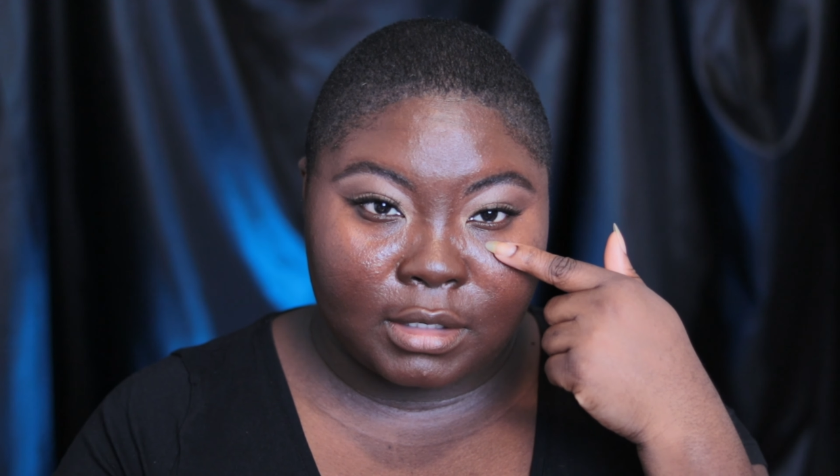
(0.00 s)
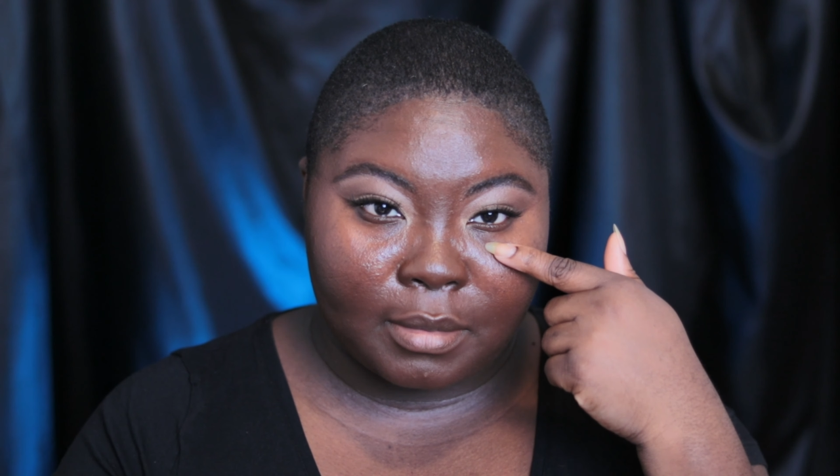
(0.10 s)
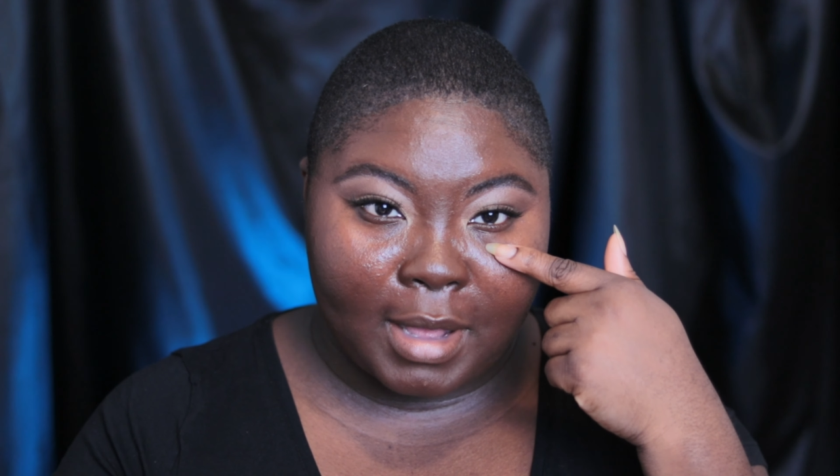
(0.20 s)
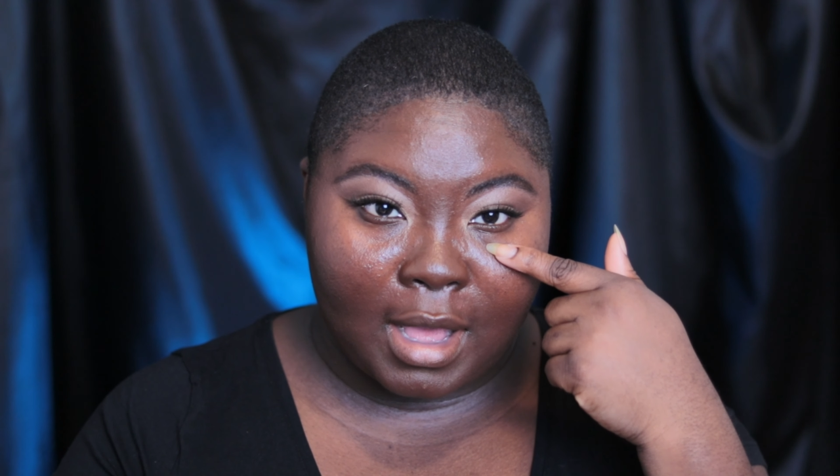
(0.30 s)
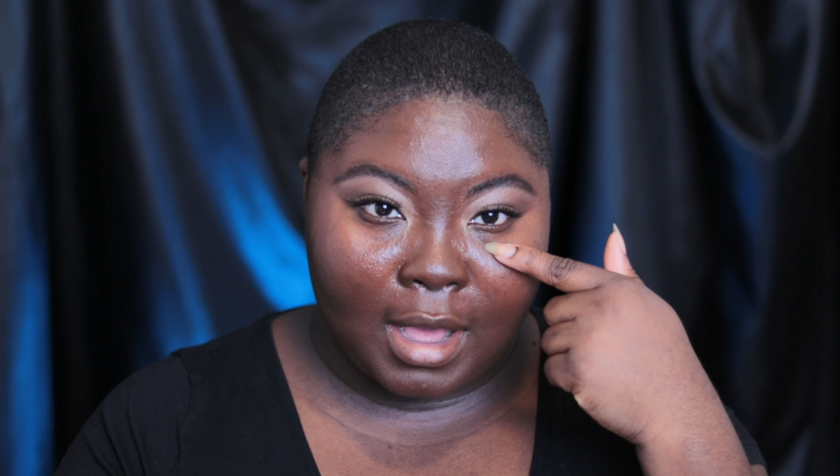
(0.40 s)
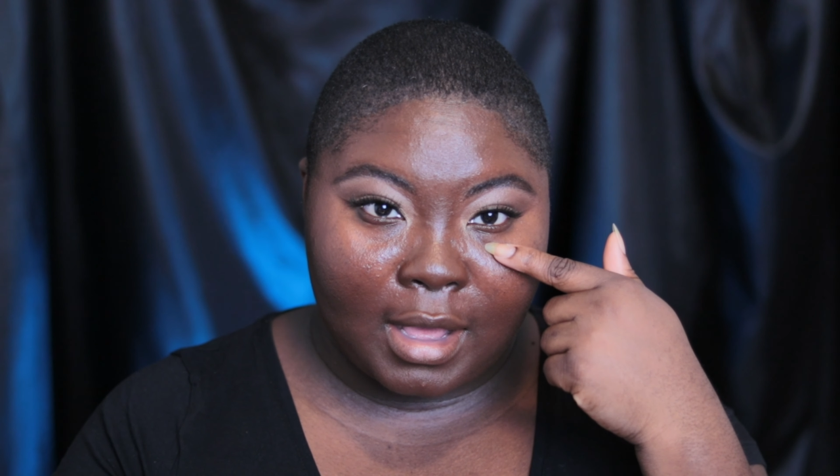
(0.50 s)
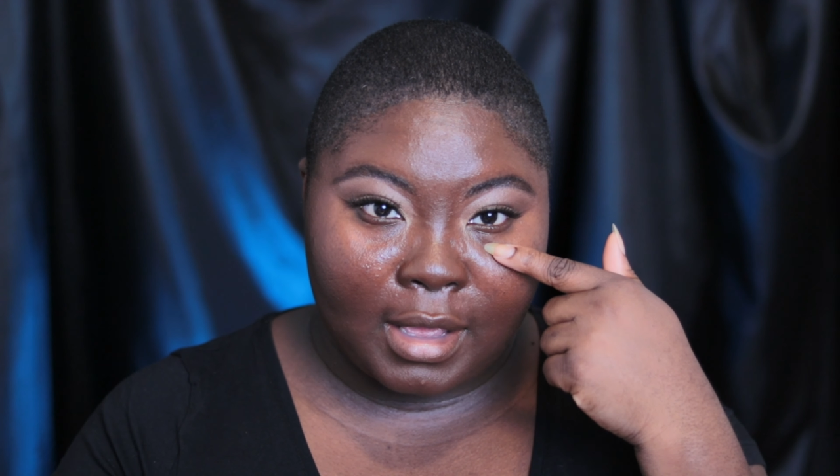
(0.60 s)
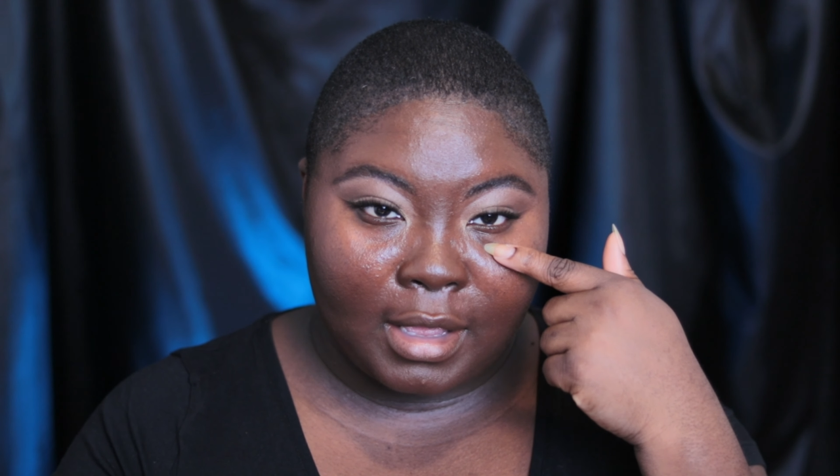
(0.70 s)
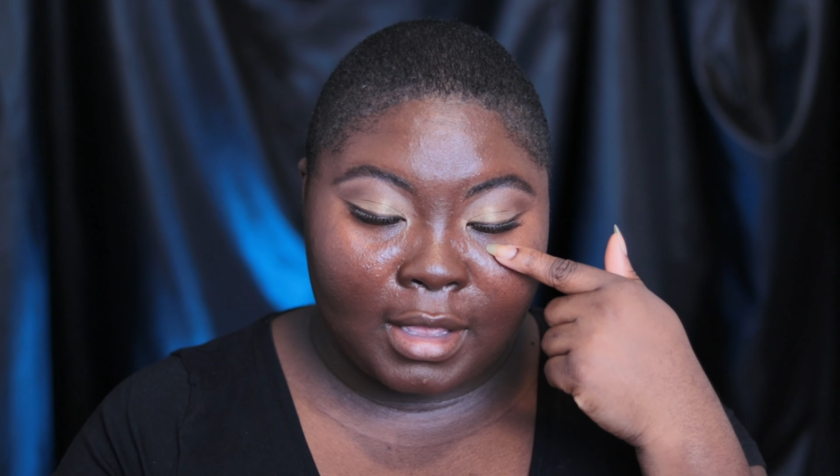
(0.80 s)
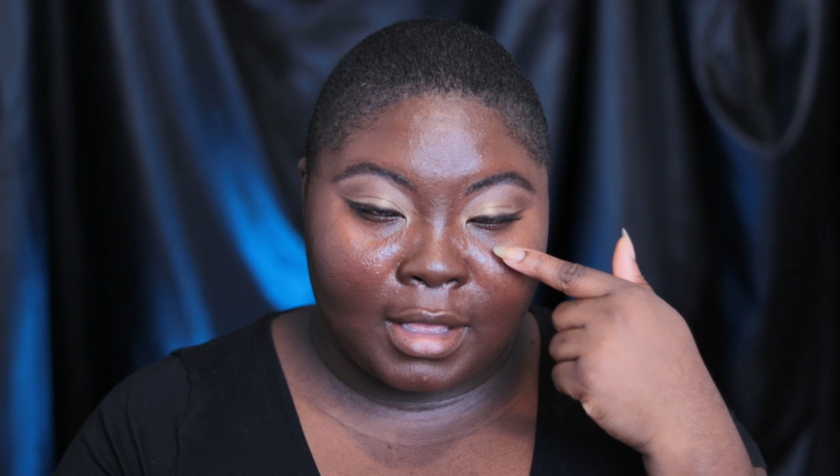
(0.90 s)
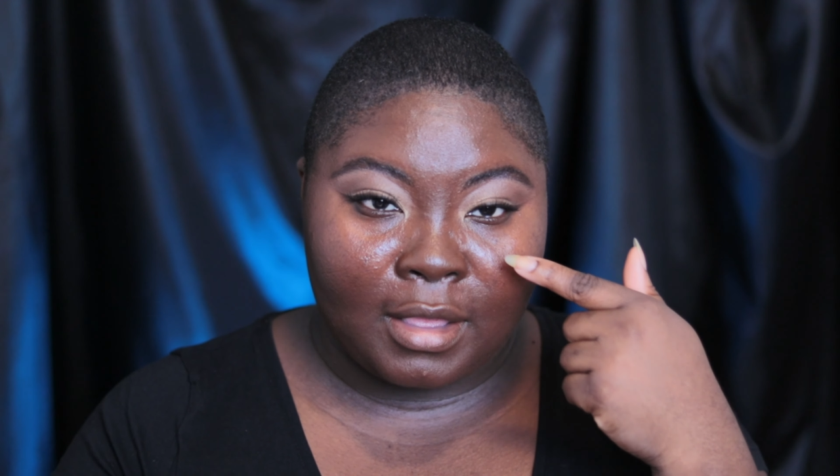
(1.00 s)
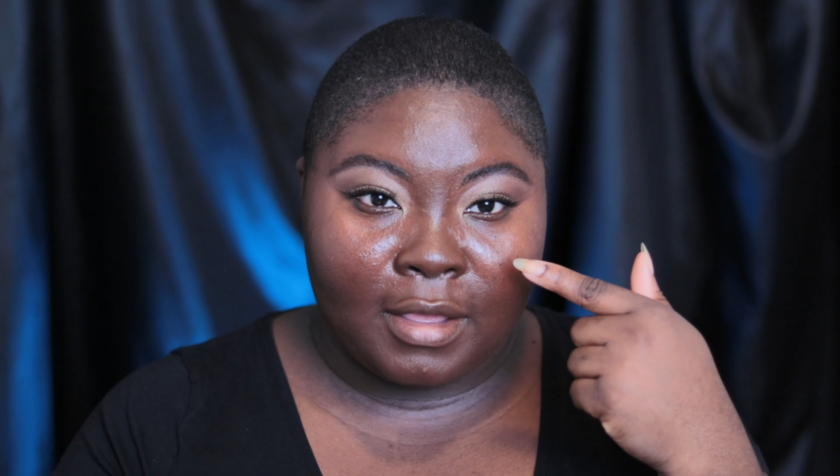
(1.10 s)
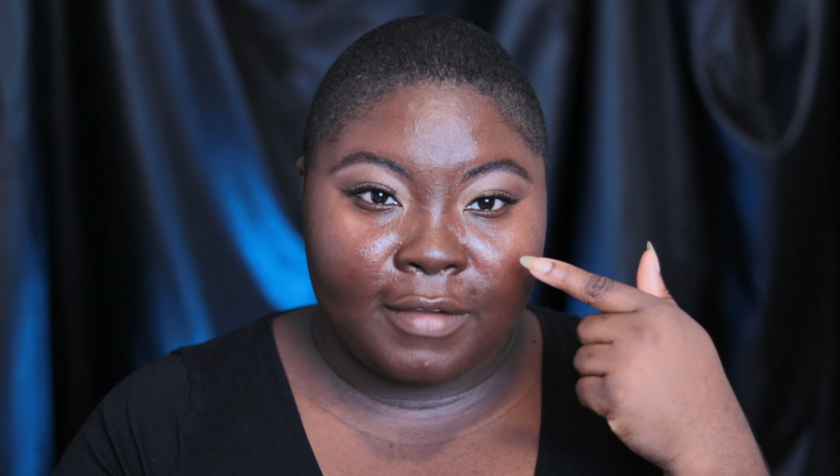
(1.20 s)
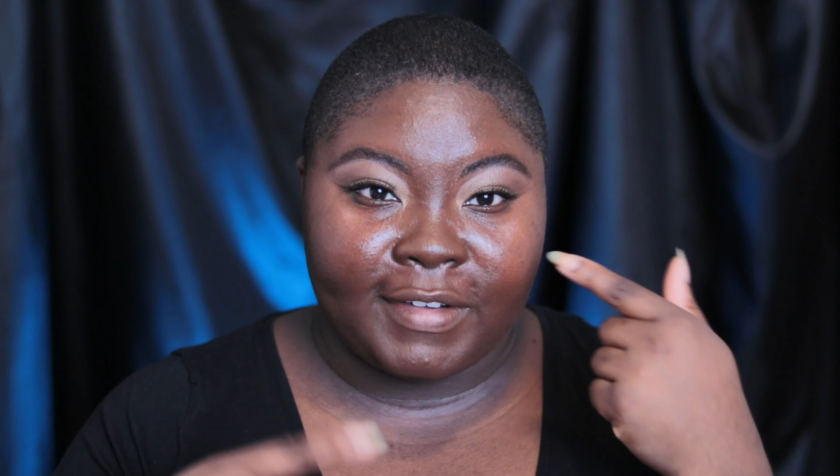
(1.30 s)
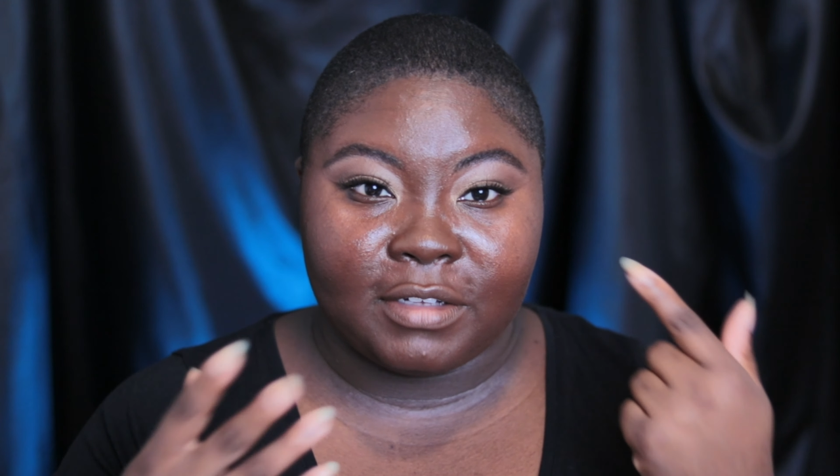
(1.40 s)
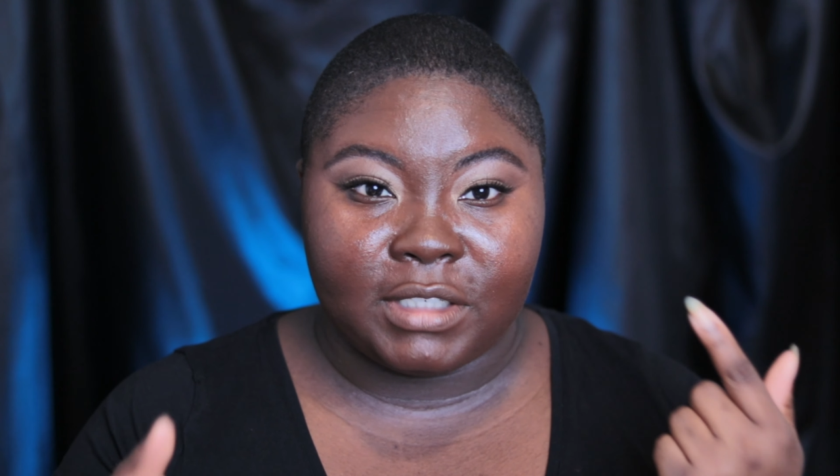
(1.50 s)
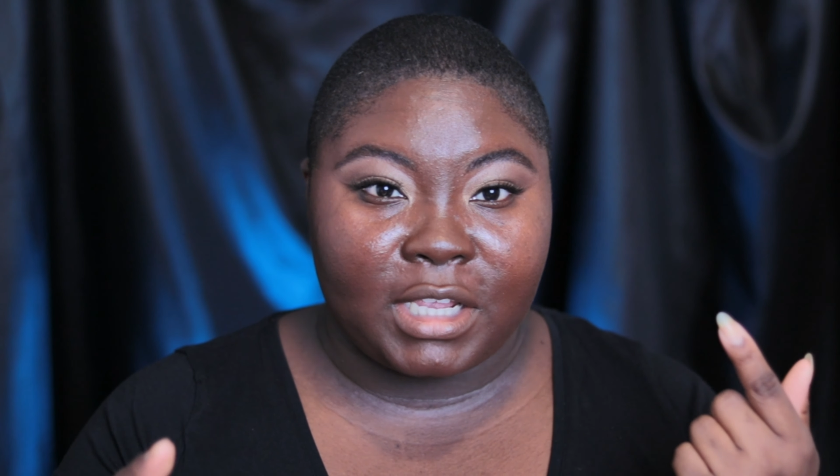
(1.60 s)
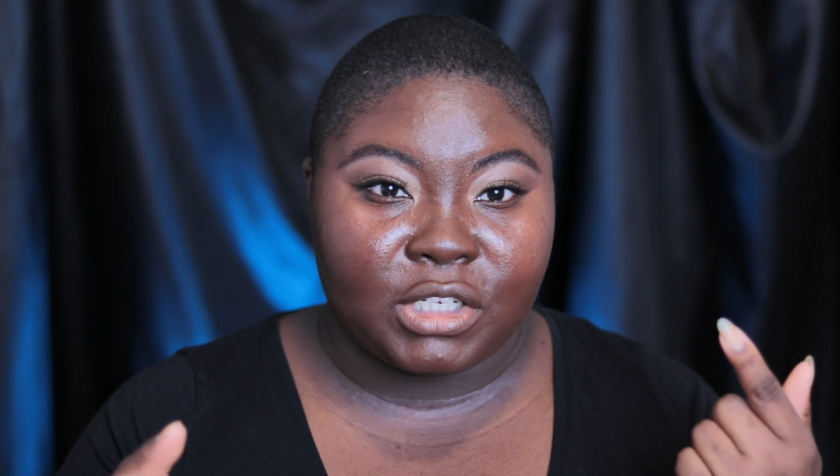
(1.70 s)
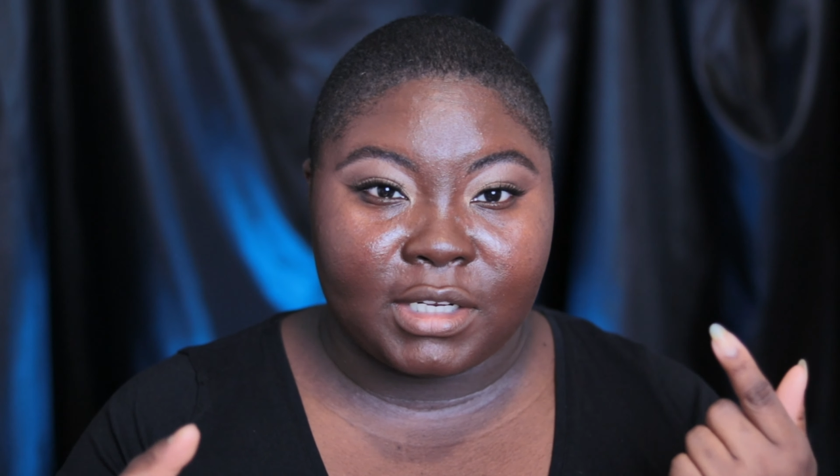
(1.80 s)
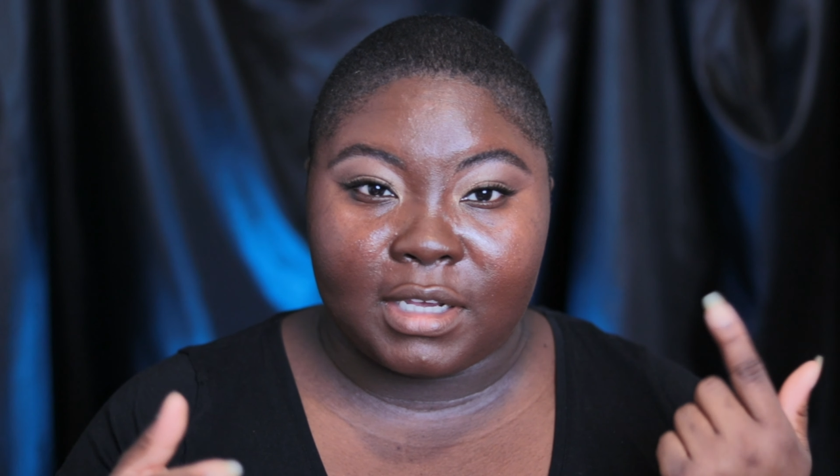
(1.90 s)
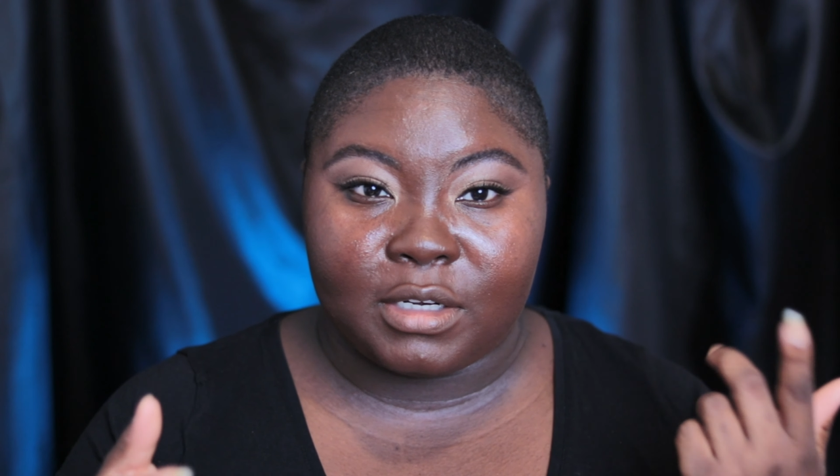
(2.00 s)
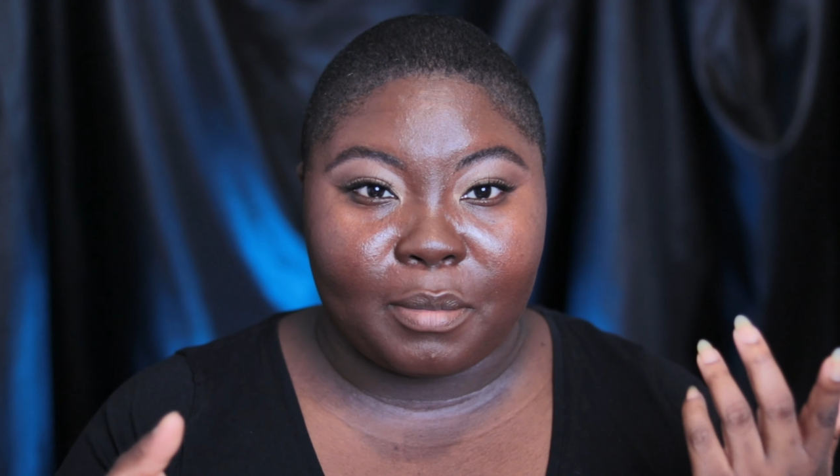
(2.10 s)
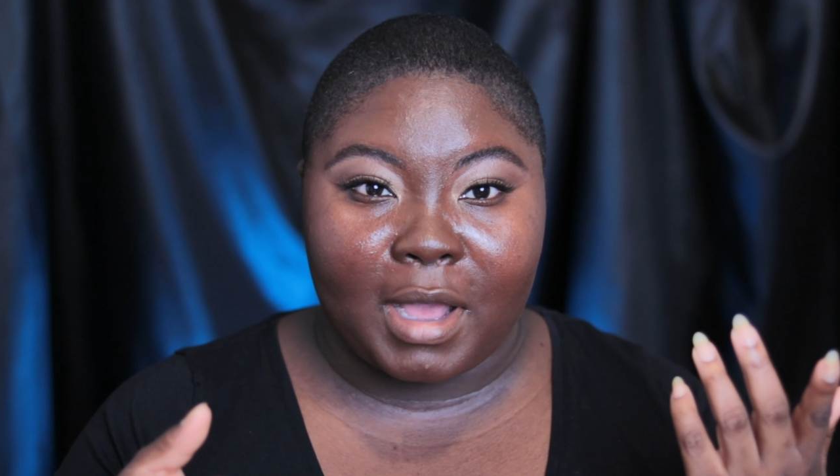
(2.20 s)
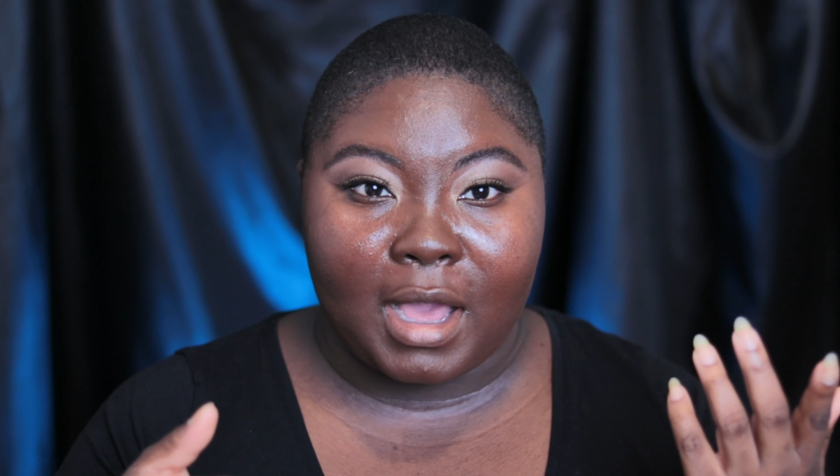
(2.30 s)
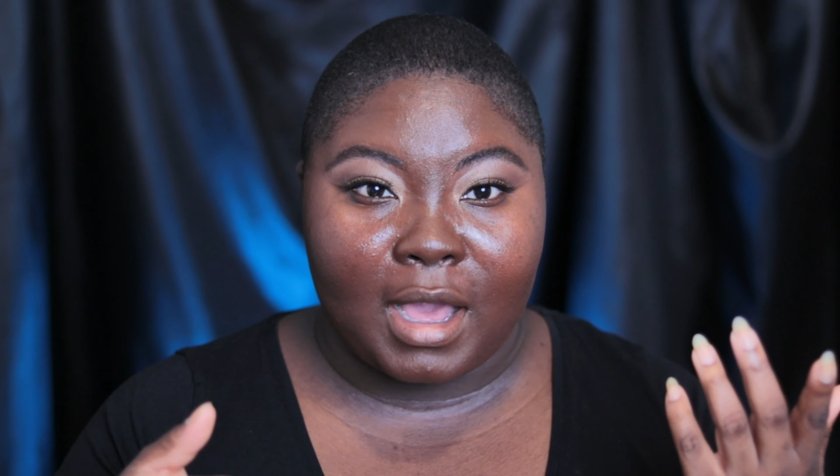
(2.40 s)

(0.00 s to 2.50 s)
under my eye, foundation under my